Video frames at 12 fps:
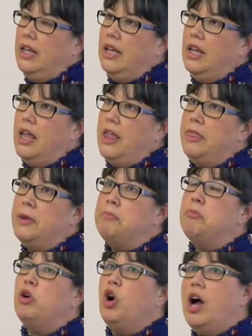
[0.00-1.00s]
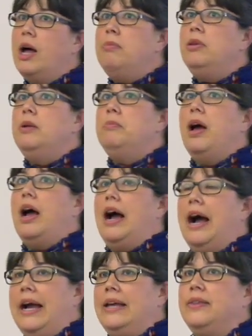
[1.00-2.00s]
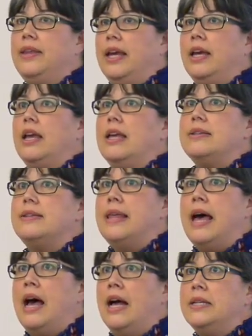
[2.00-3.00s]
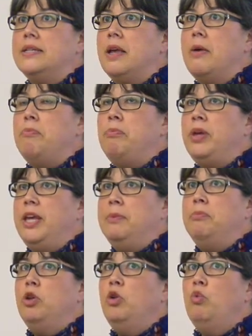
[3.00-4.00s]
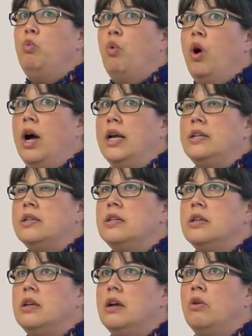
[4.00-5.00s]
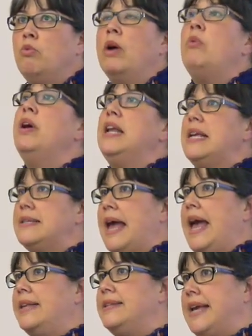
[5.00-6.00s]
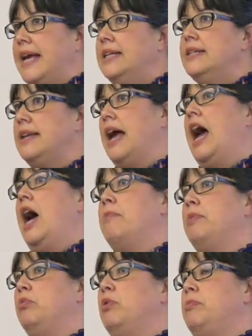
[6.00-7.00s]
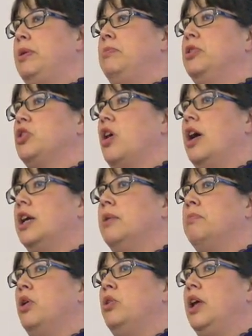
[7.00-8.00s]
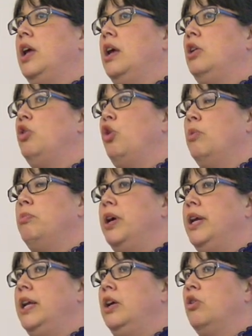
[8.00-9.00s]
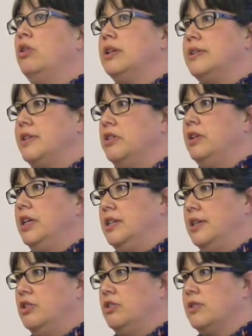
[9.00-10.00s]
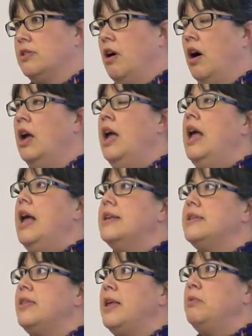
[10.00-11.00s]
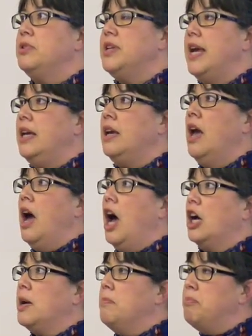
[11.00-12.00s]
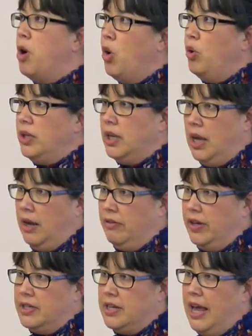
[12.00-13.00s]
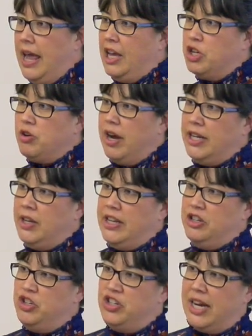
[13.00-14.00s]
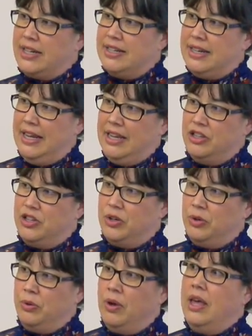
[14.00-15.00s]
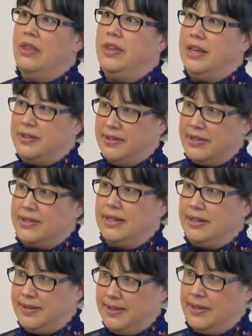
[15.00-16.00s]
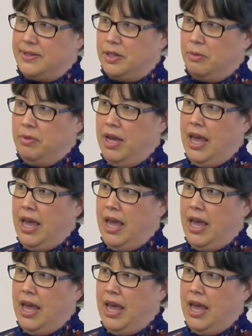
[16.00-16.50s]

law. The problem, I think, is that people want what, what has ha- tended to happen when people talk about incorporating or considering Indigenous law is that they will take a component of it and try to inject it into the existing system.